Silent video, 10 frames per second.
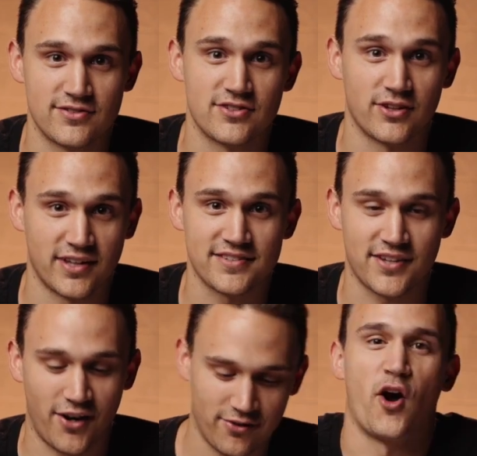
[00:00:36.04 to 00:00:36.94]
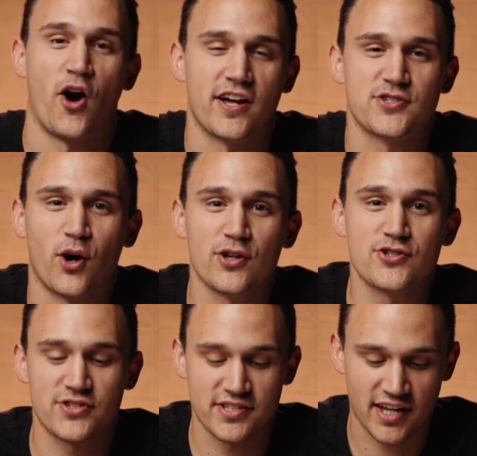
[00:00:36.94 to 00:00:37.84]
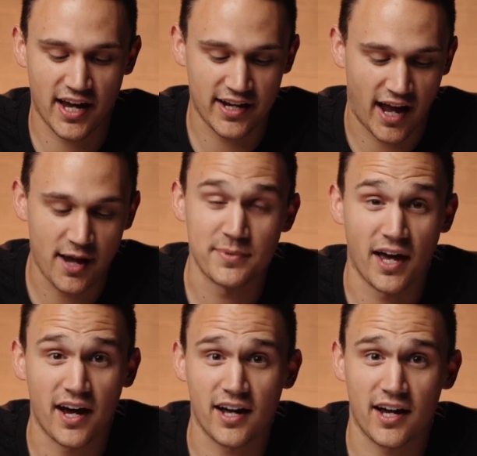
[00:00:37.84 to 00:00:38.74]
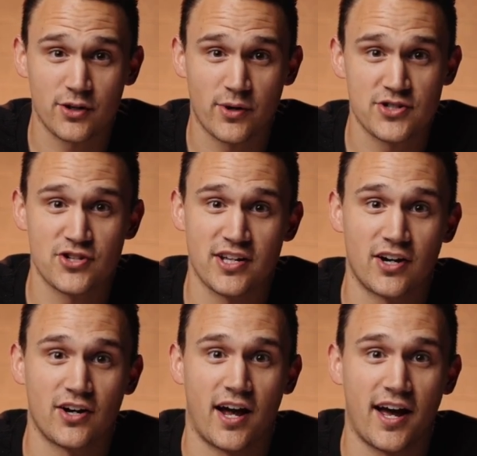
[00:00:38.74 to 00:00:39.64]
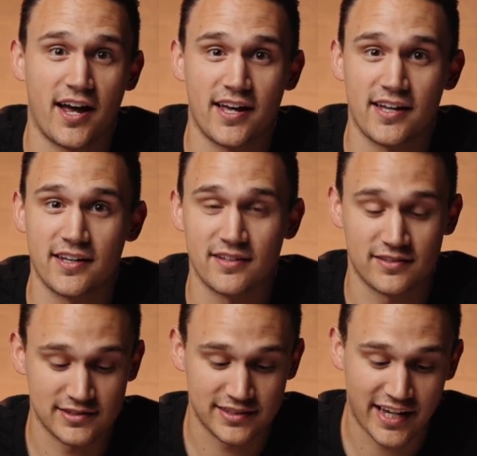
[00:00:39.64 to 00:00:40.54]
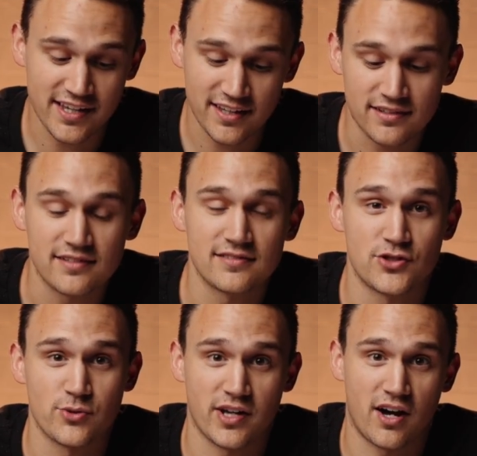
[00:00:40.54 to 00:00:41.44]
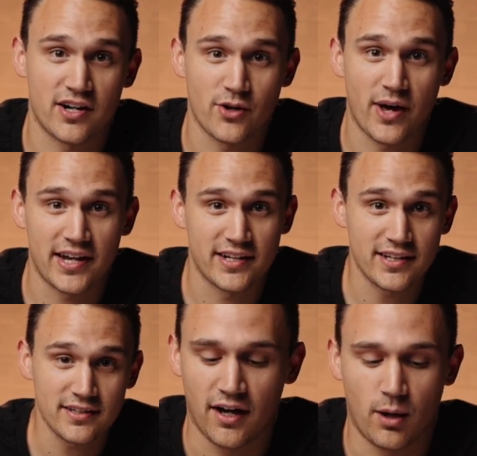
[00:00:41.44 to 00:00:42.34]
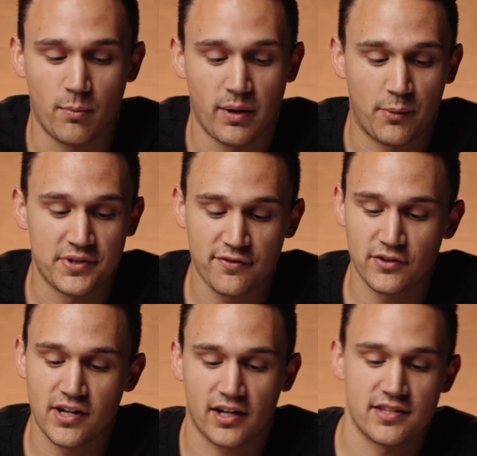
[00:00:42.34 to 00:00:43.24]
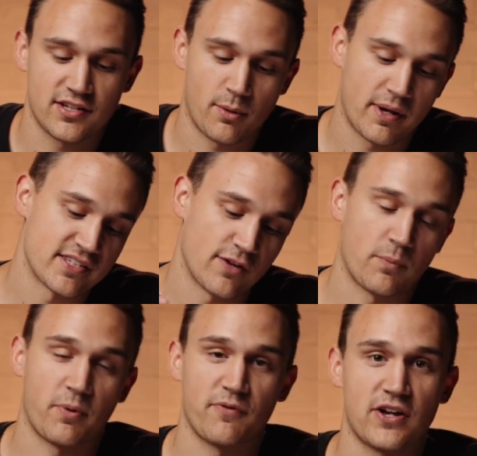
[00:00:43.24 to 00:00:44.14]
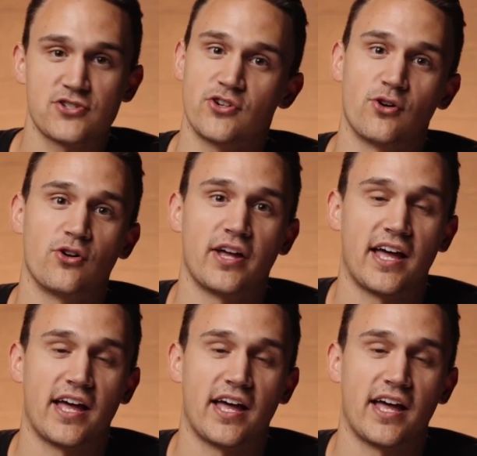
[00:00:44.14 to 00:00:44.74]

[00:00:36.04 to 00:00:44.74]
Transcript: So let's go. All right, so all jokes aside, I'm not an audio engineer. I like doing audio editing, but I would definitely not consider myself a professional